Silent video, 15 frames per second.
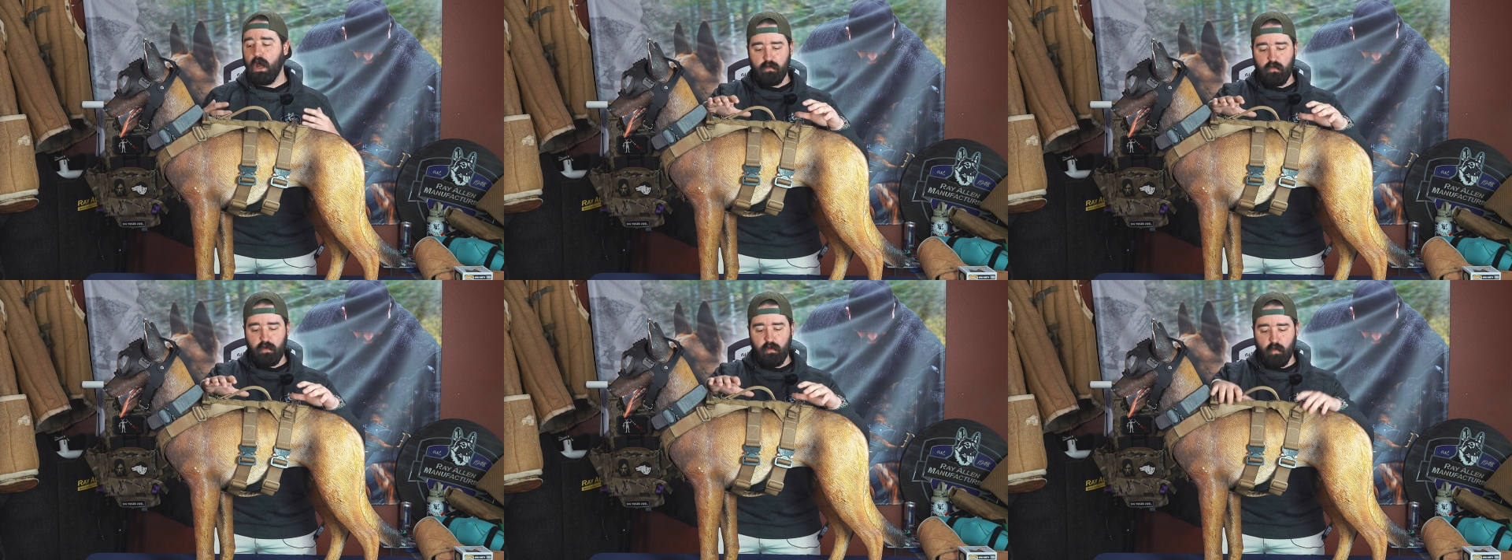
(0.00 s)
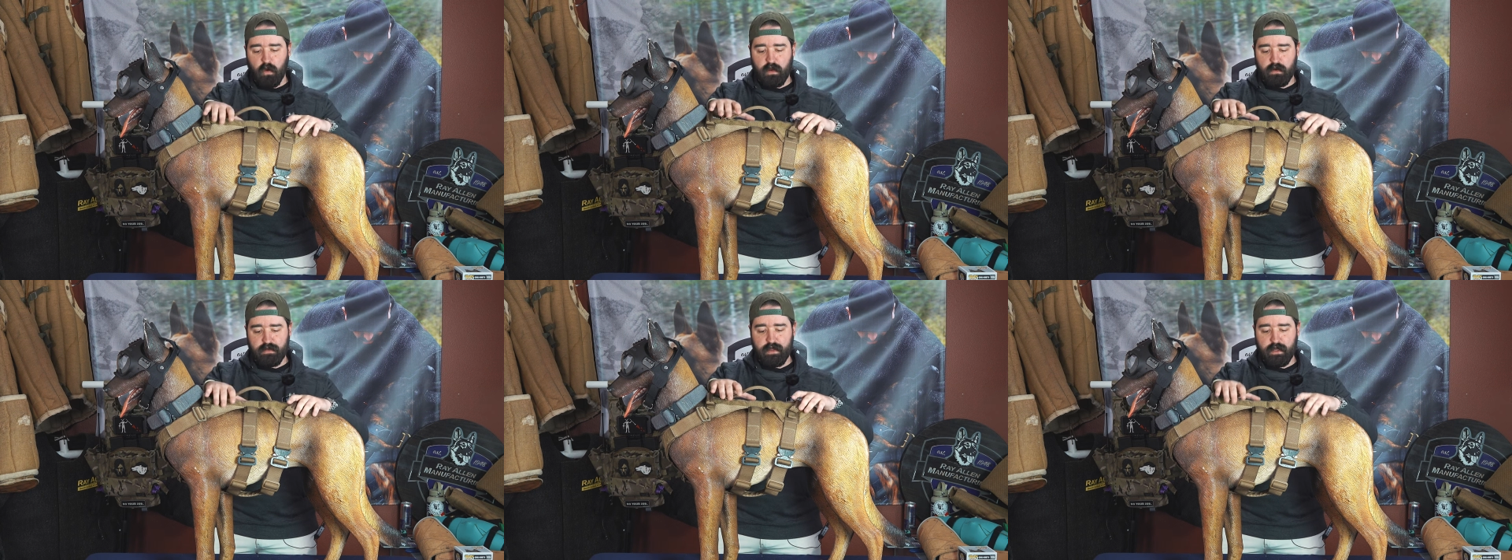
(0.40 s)
we
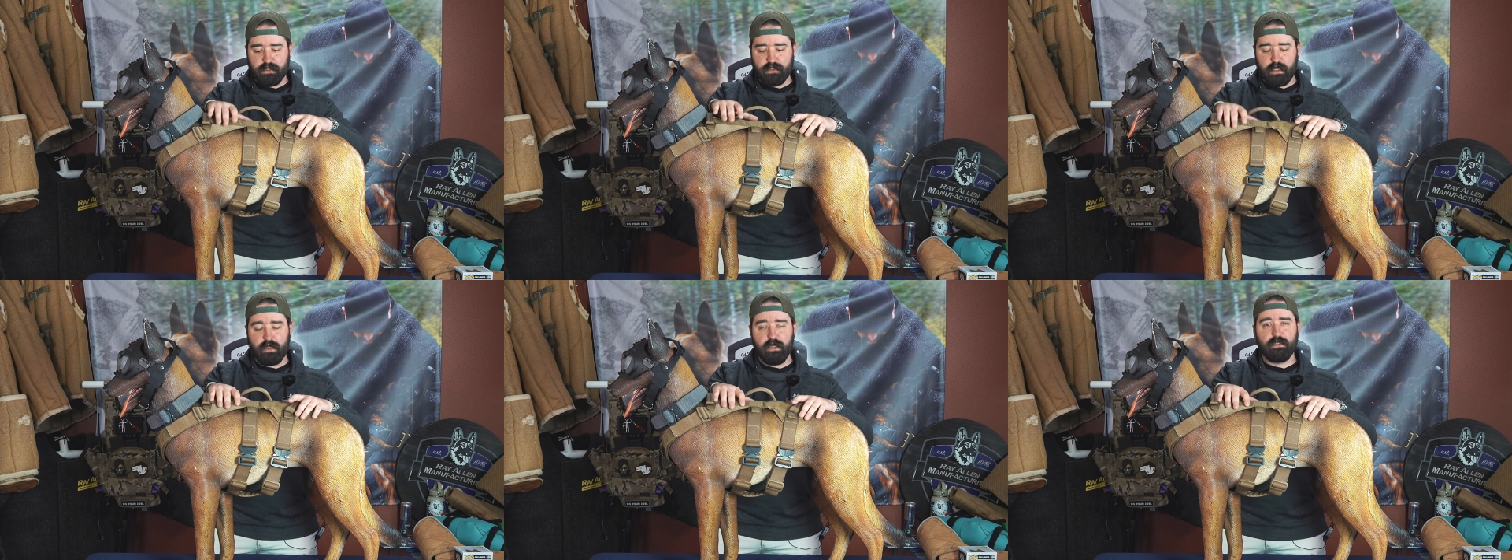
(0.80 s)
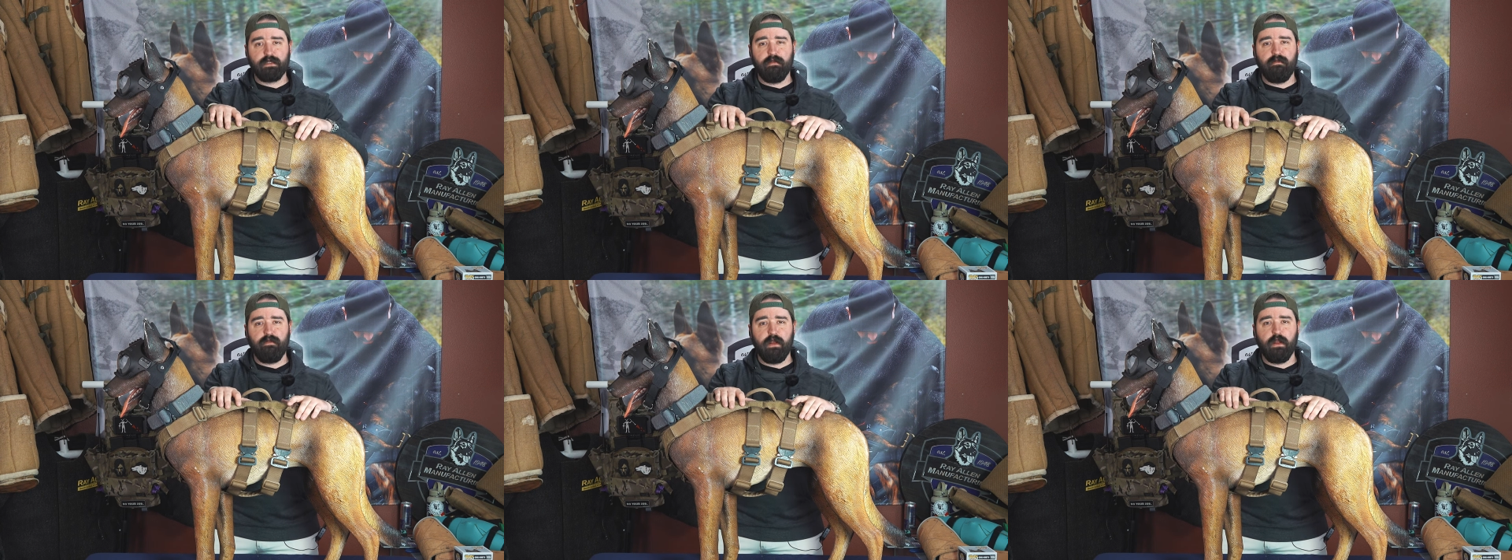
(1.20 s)
want things like this
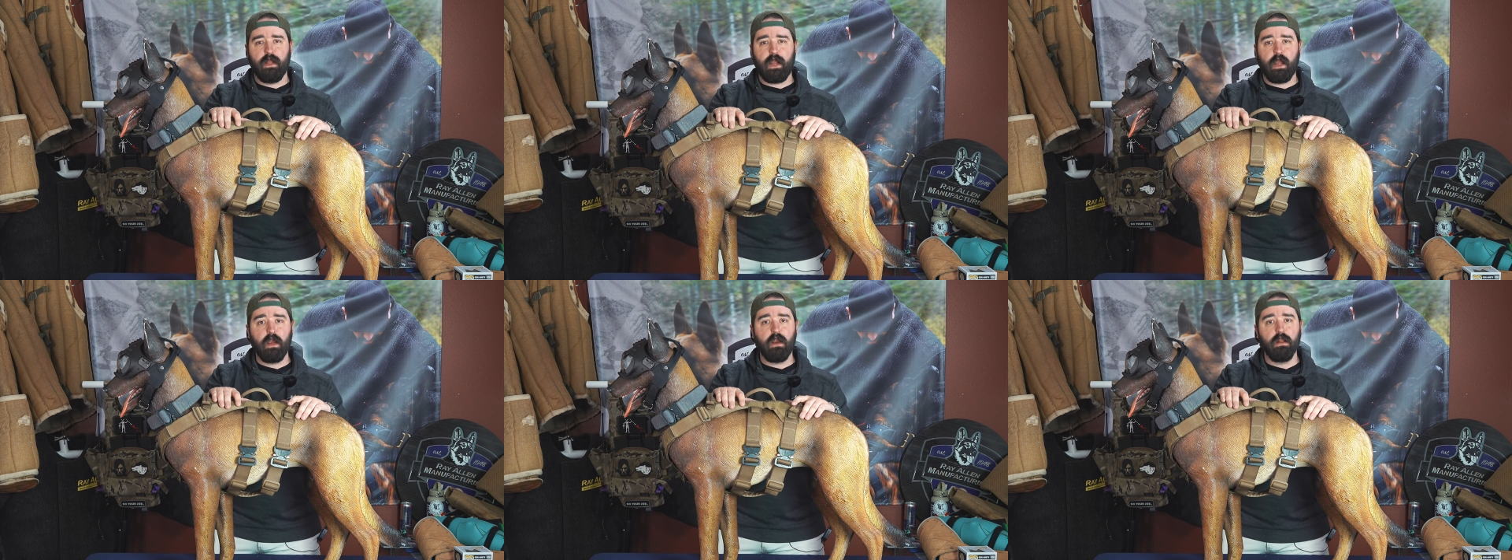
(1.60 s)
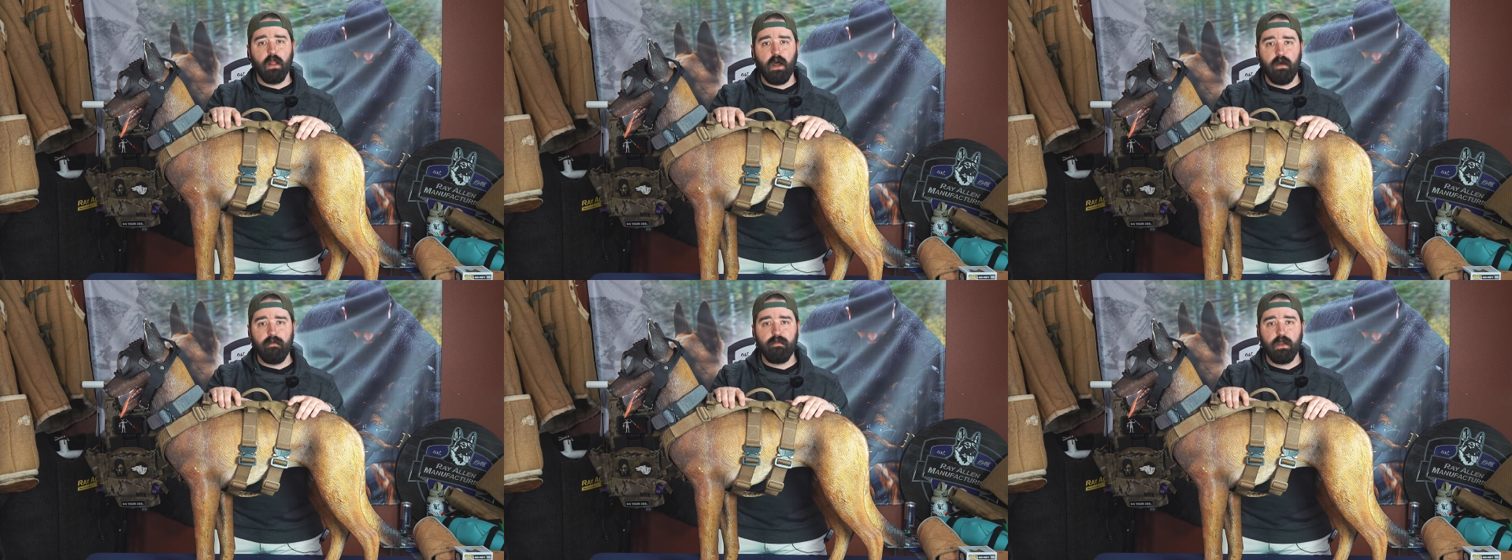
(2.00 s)
to fit like a
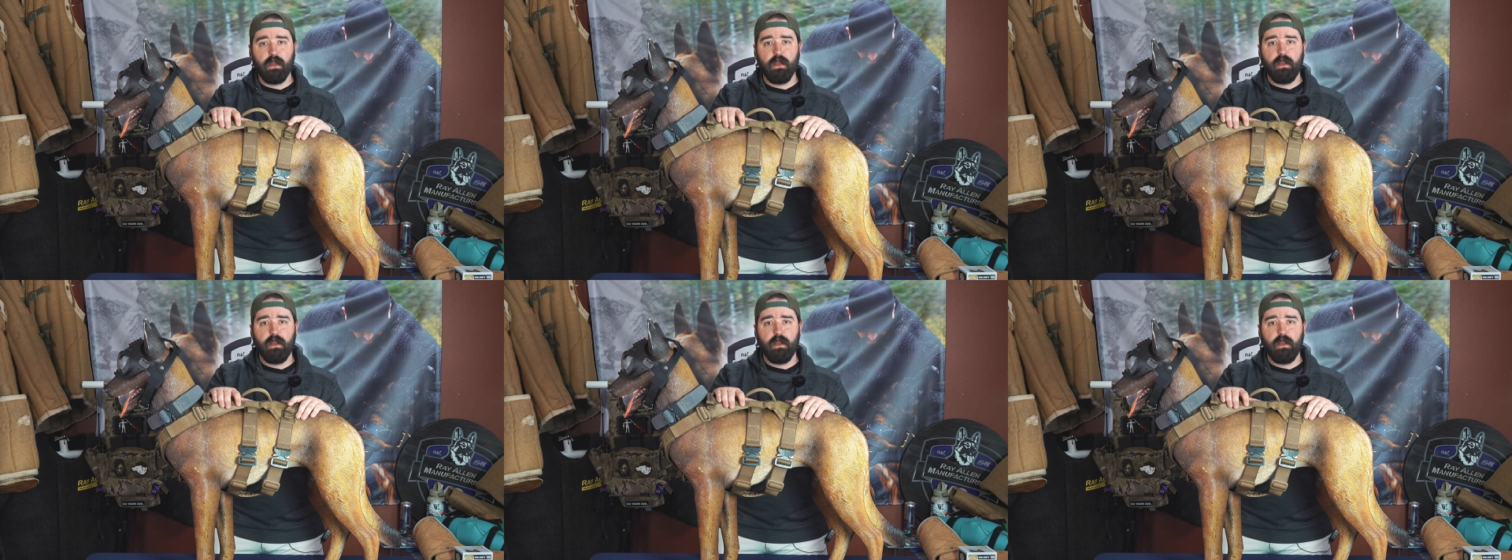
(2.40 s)
glove.